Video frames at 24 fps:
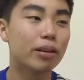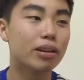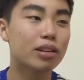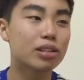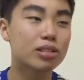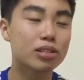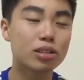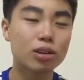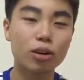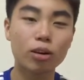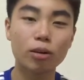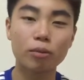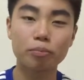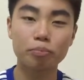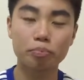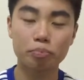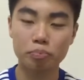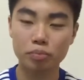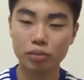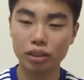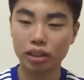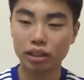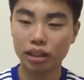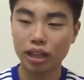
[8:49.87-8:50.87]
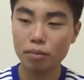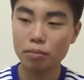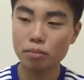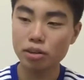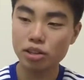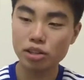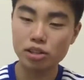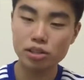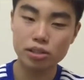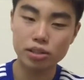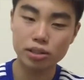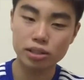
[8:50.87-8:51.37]
So let me
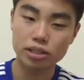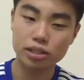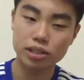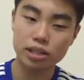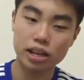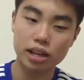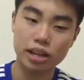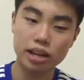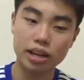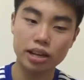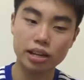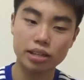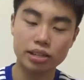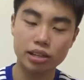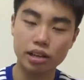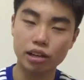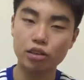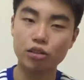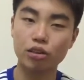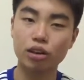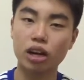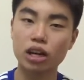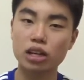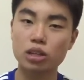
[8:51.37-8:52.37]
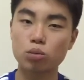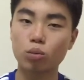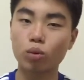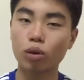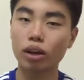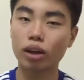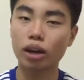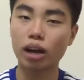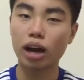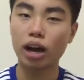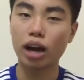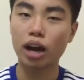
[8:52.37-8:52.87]
just tell you guys
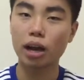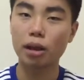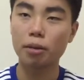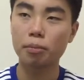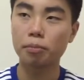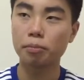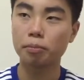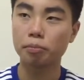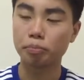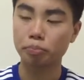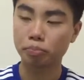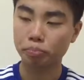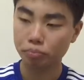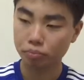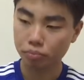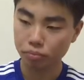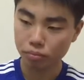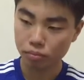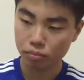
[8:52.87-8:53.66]
what I'm